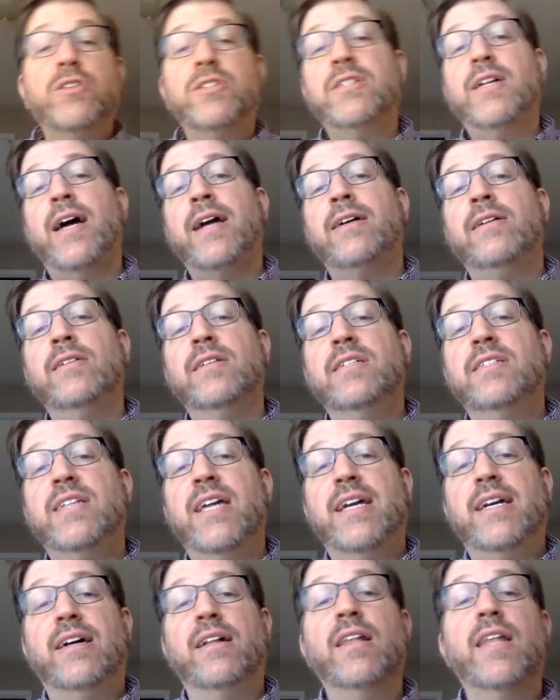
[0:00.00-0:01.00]
cycle is a
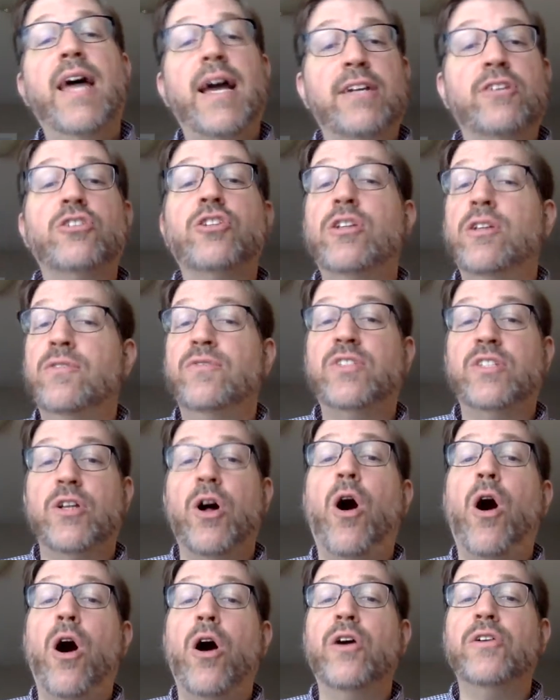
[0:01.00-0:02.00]
collection of
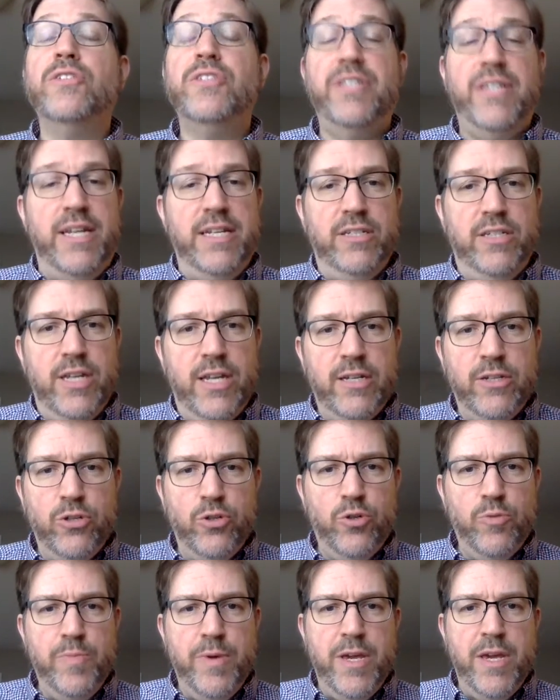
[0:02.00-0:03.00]
songs intended
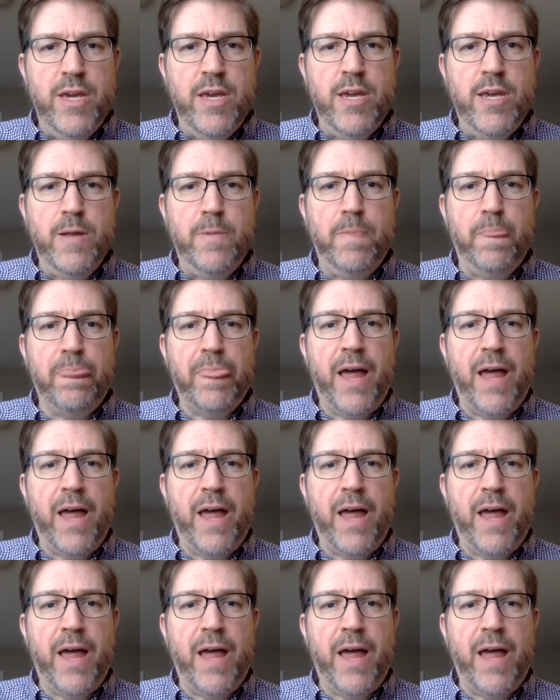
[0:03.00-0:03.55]
to be